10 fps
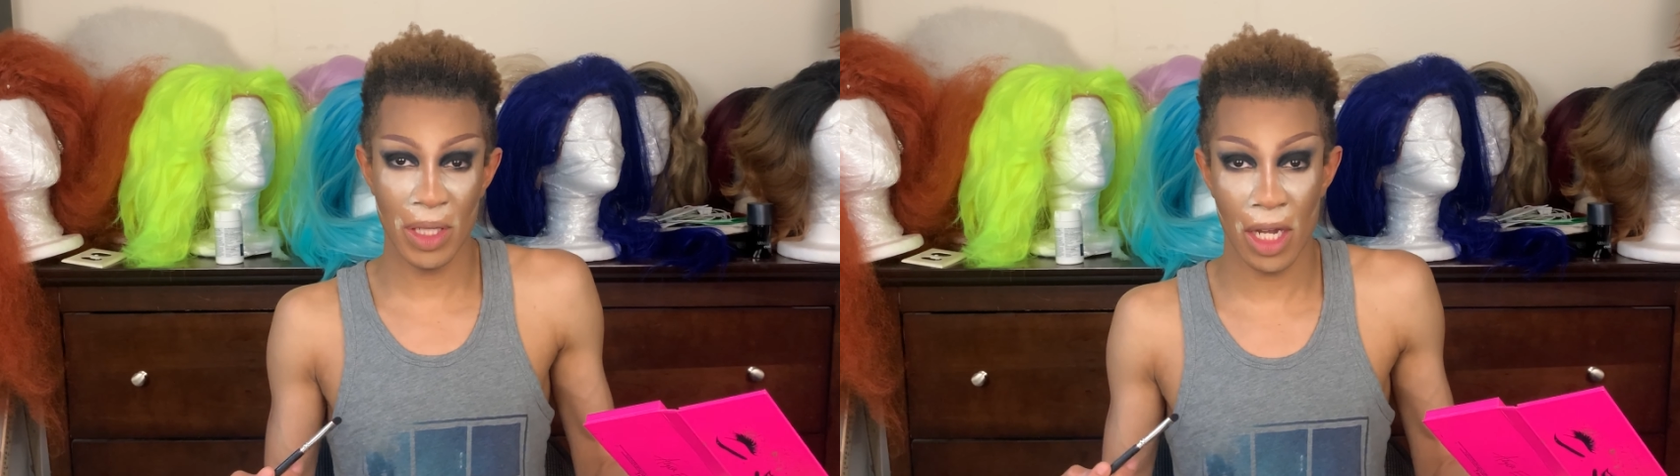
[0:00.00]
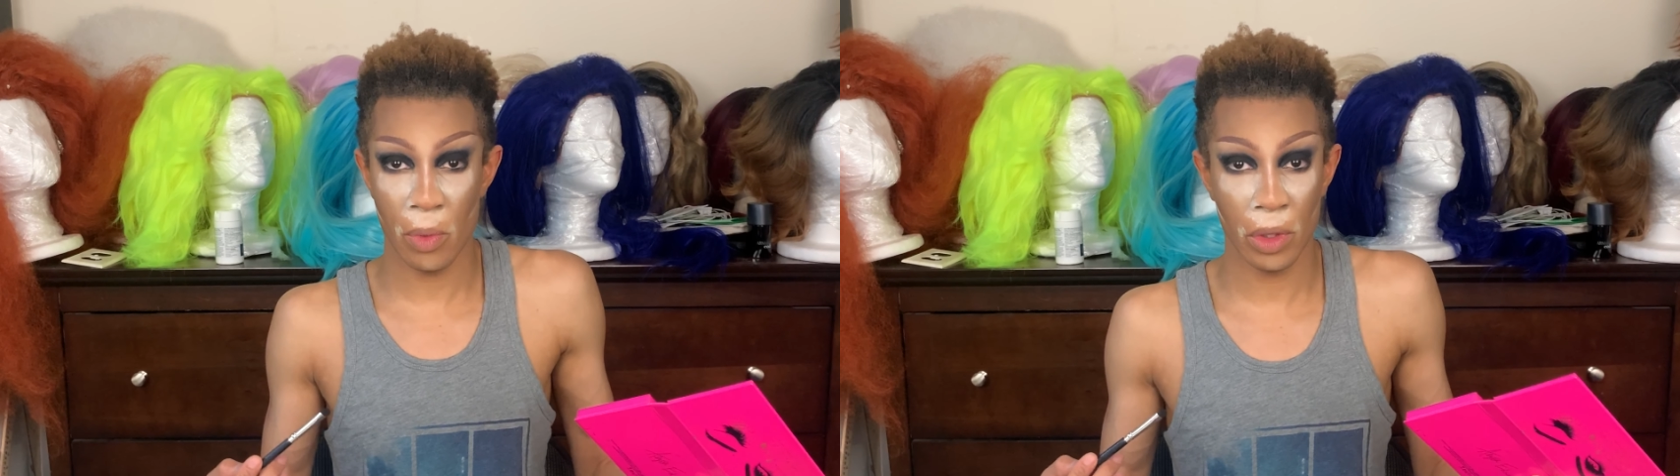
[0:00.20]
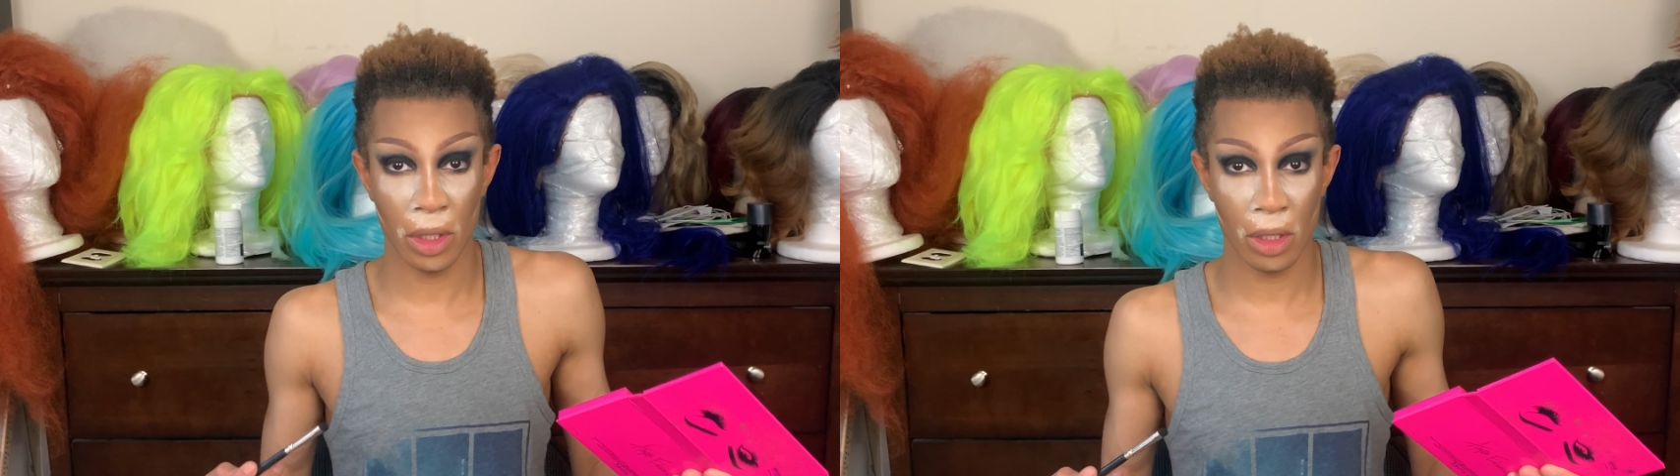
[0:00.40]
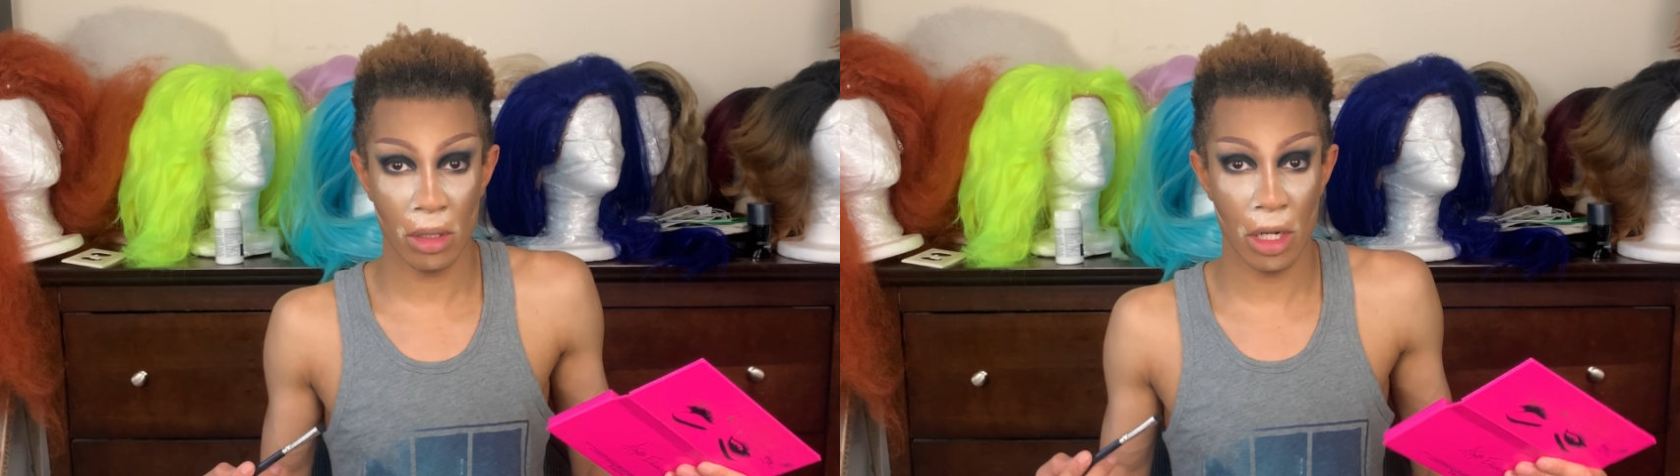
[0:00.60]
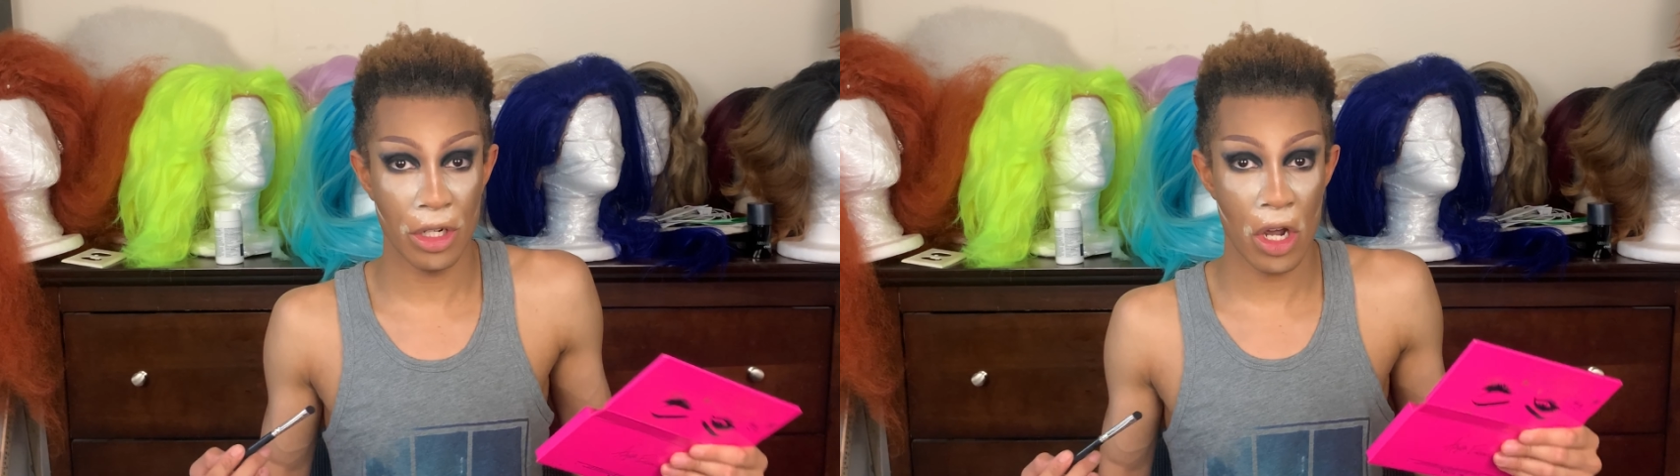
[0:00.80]
that we're
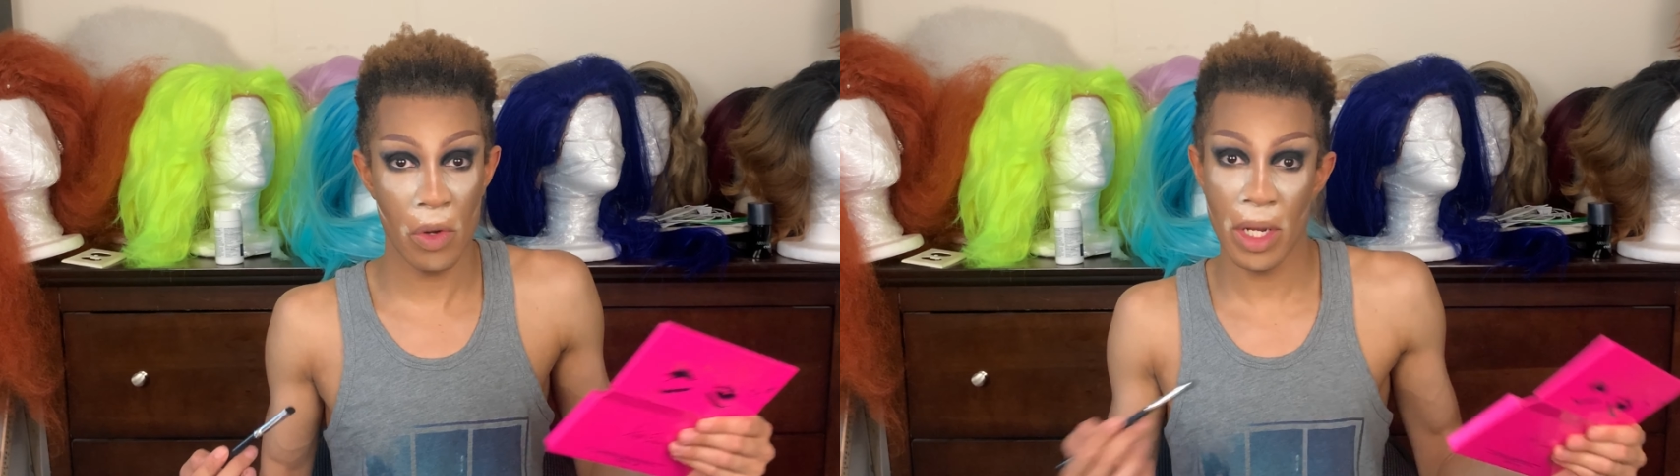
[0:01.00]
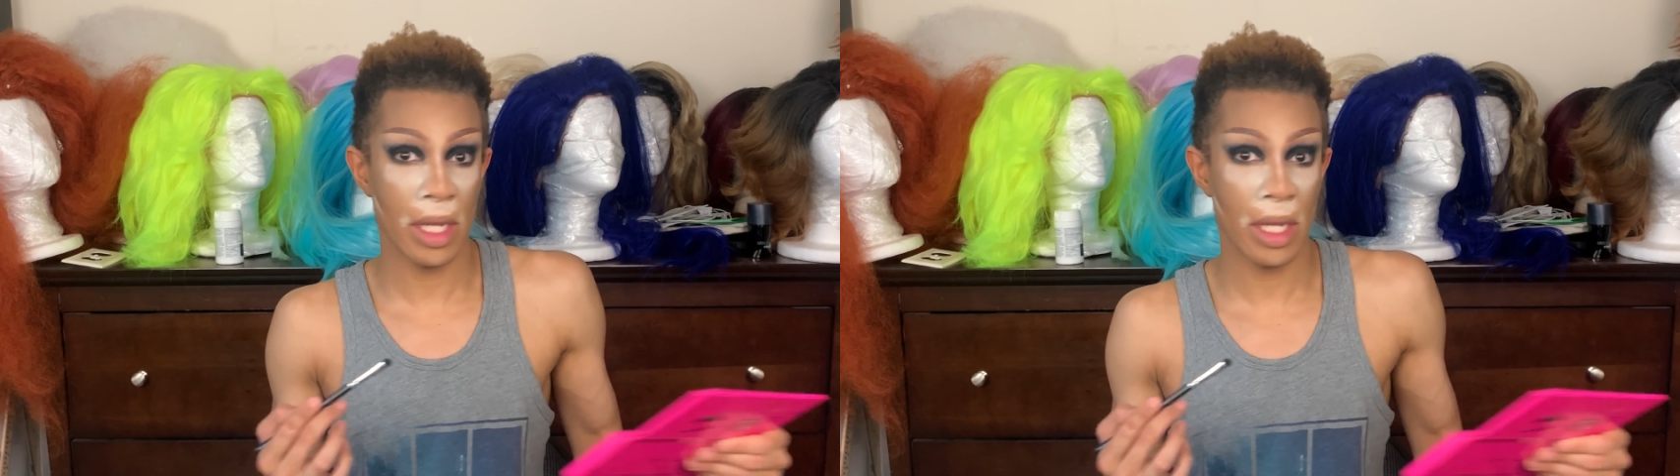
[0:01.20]
condoning